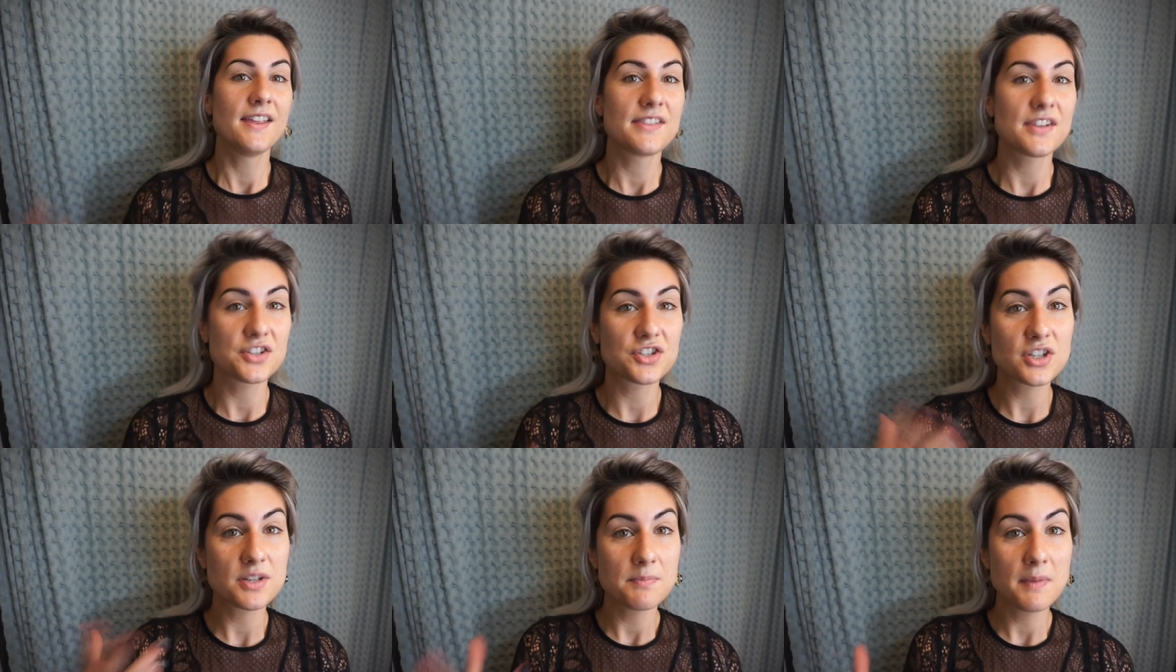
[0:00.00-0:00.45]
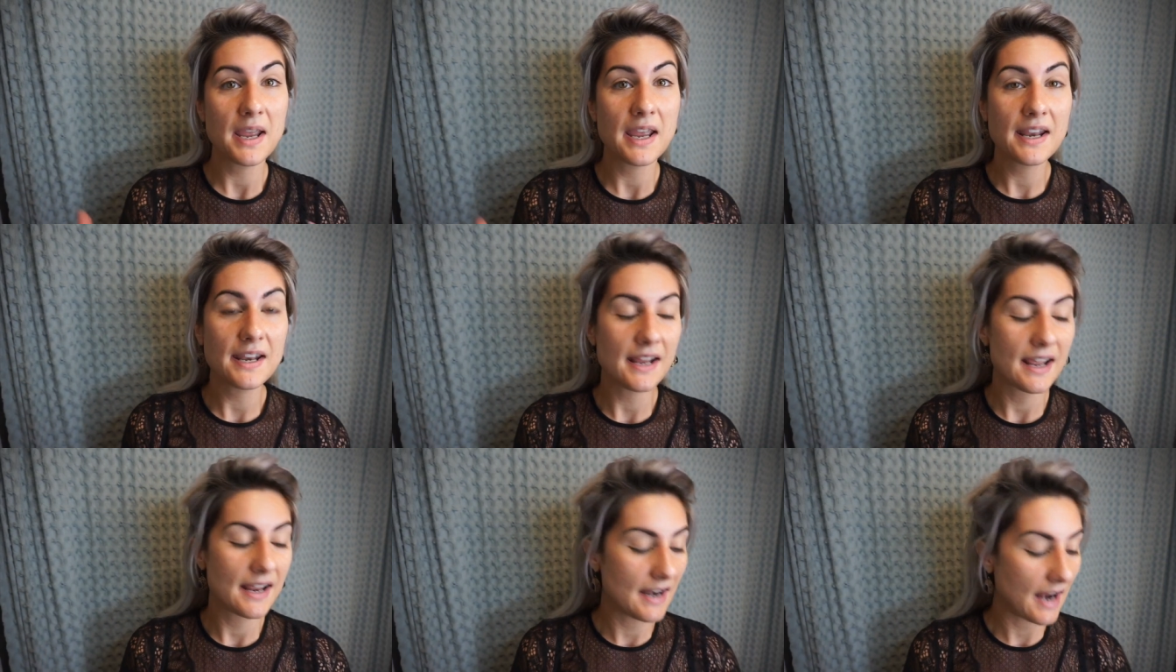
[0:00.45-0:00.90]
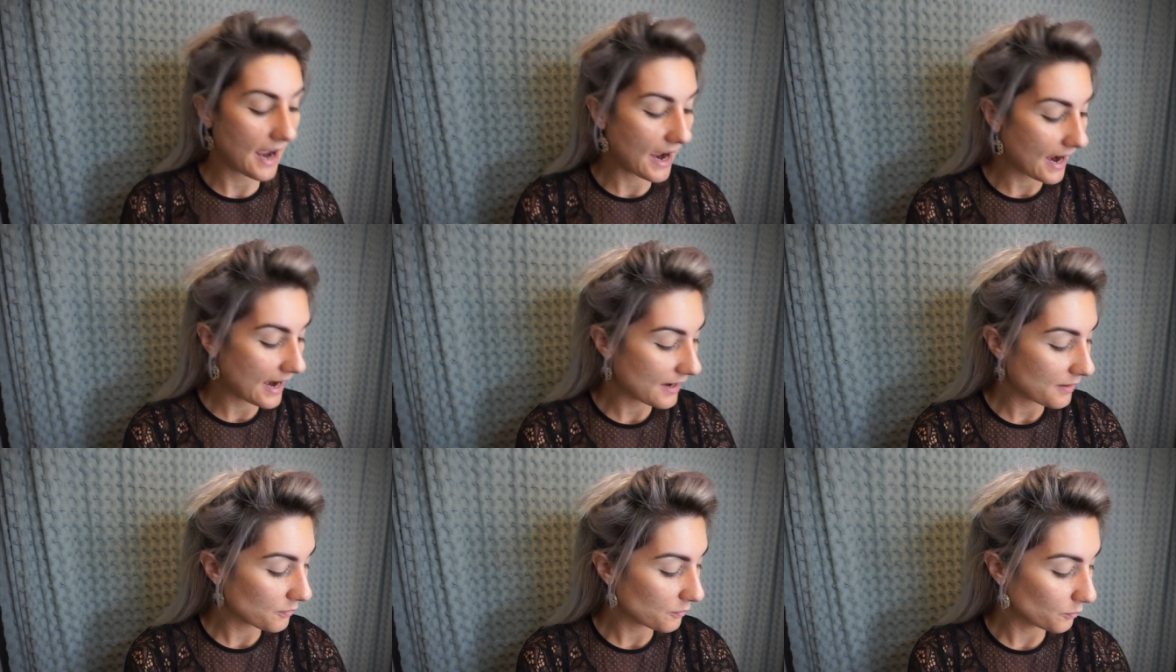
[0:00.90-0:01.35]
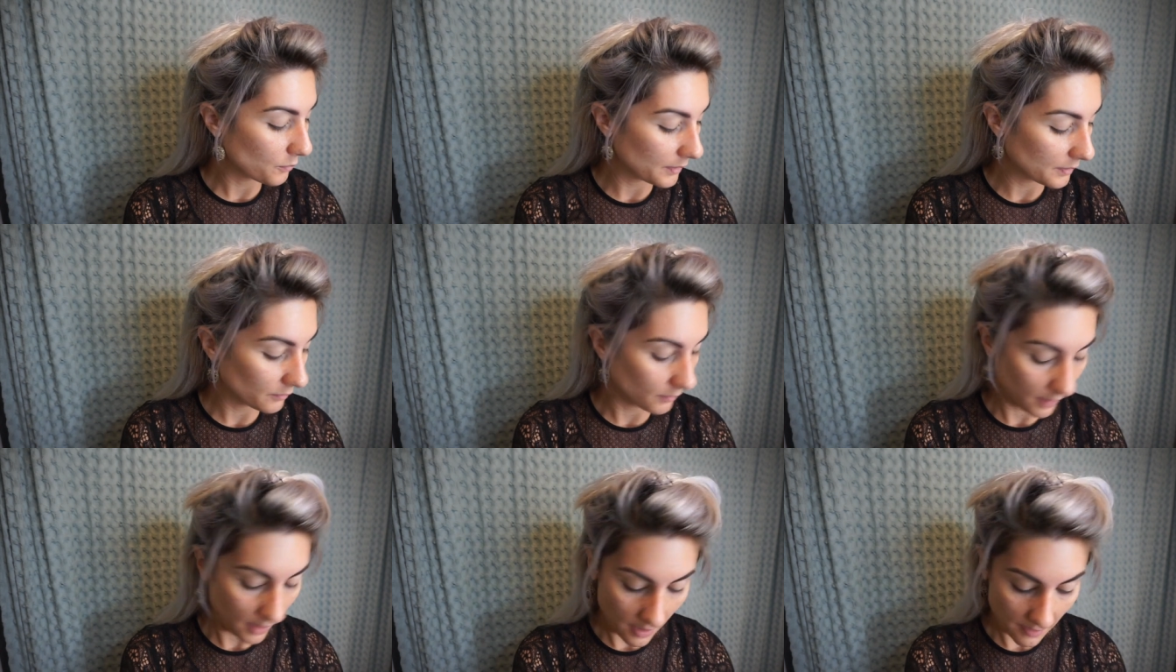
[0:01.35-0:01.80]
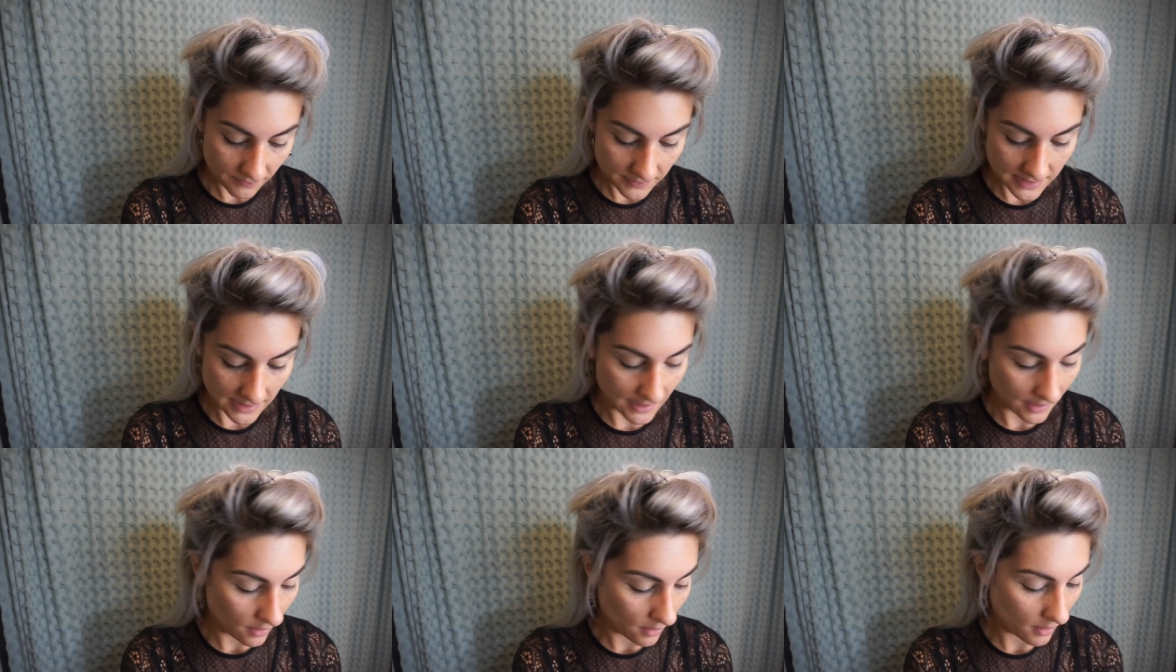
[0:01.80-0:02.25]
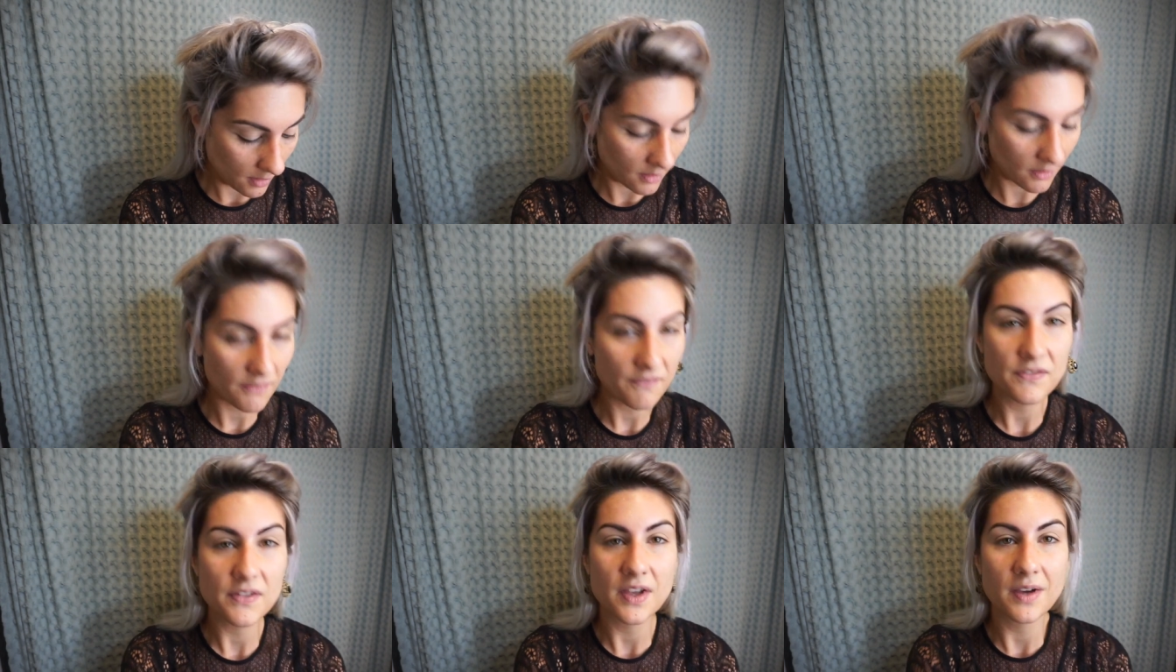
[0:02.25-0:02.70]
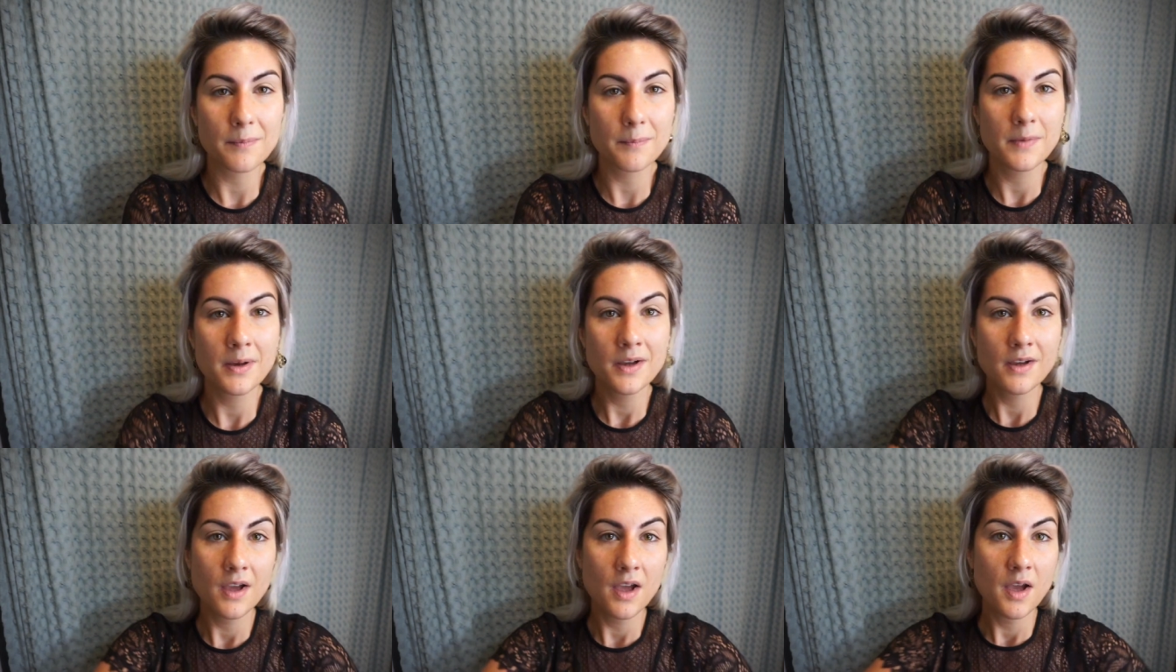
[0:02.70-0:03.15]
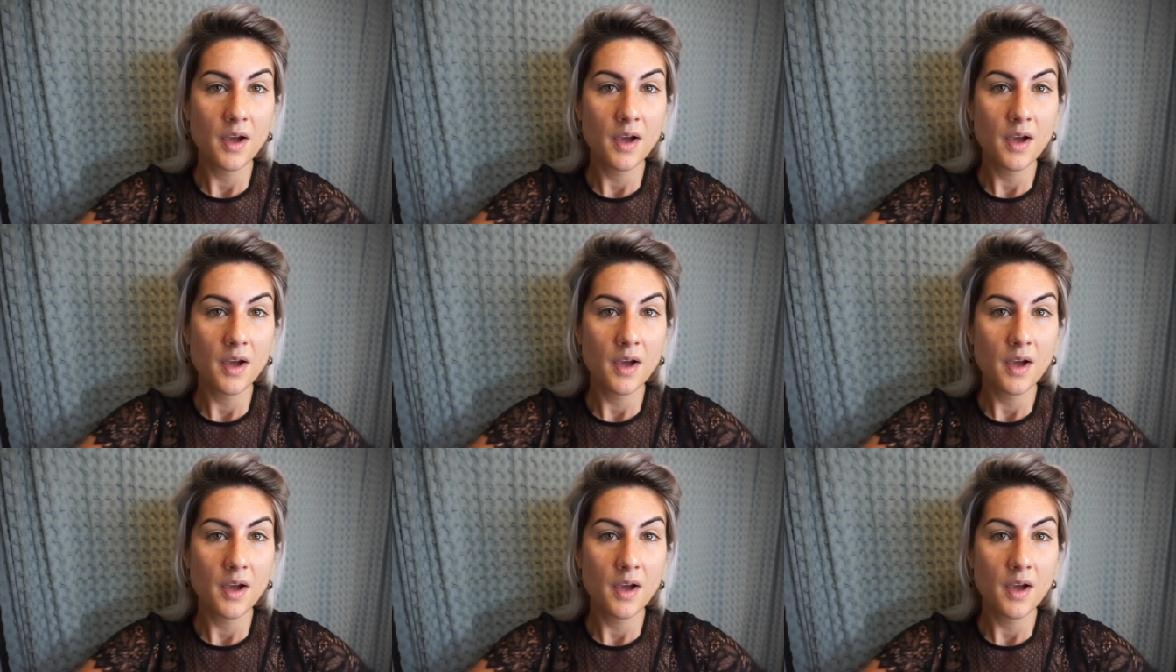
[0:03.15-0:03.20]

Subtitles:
that she made, and I would love to get all of them,